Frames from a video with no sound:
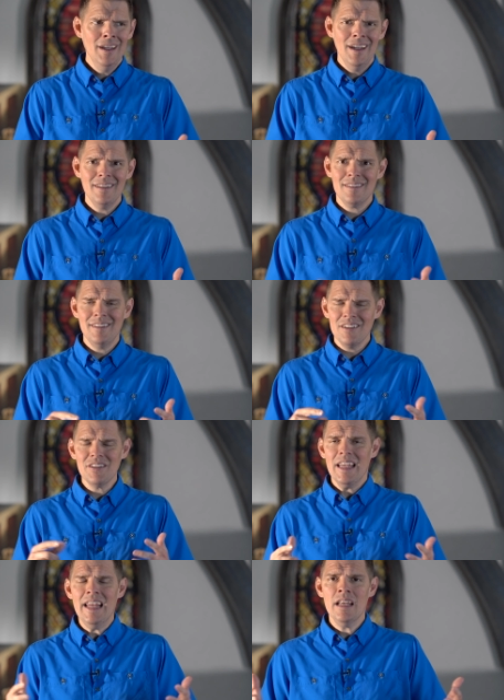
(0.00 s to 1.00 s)
It
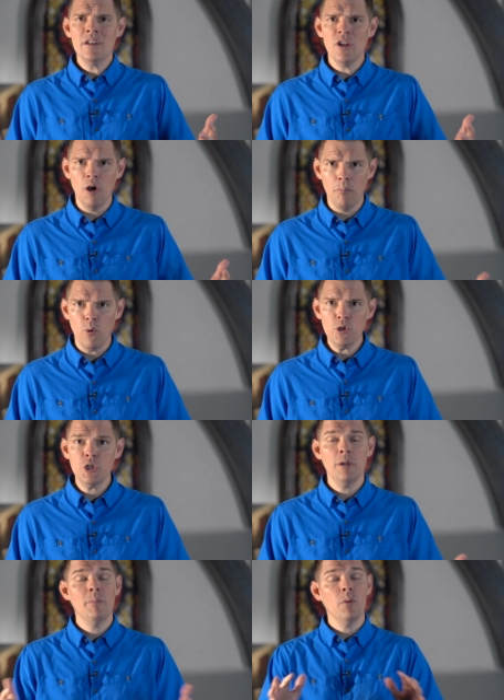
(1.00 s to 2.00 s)
doesn't end
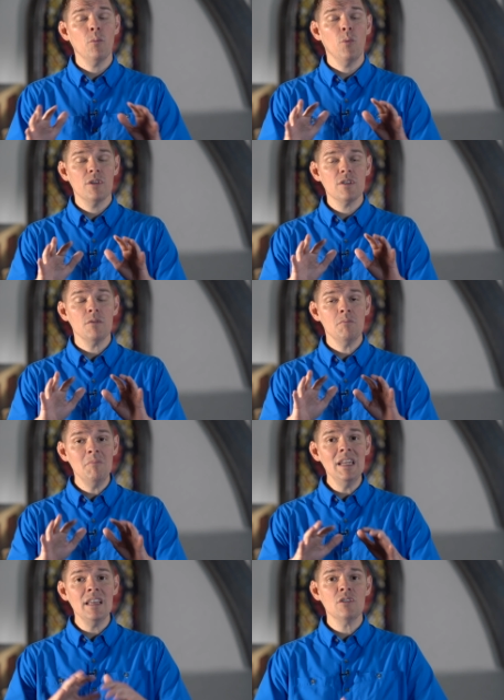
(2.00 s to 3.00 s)
abortion, but what
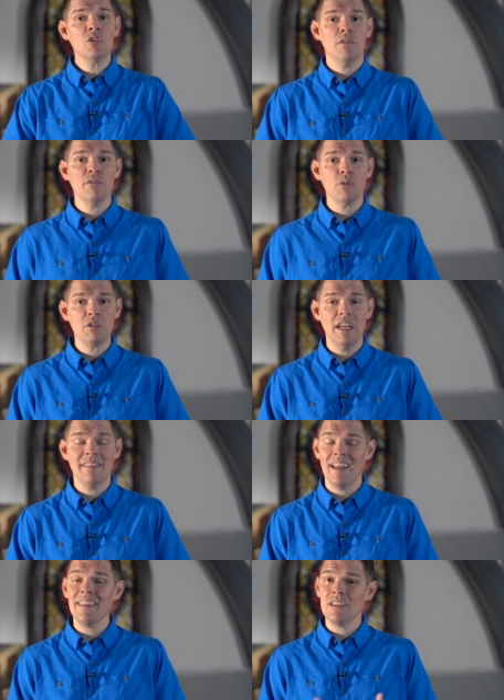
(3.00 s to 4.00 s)
many conservatives are
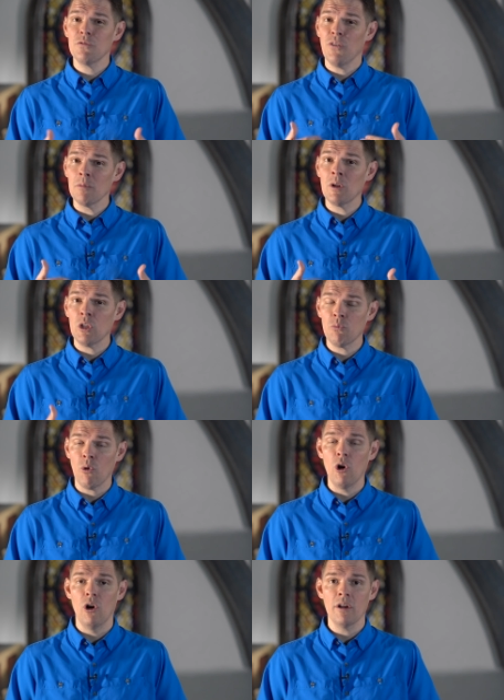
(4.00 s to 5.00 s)
saying that I think is fundamentally
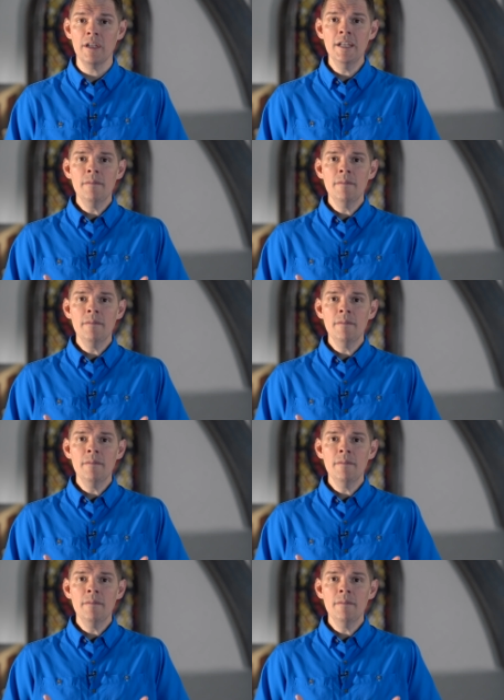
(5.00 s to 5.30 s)
wrong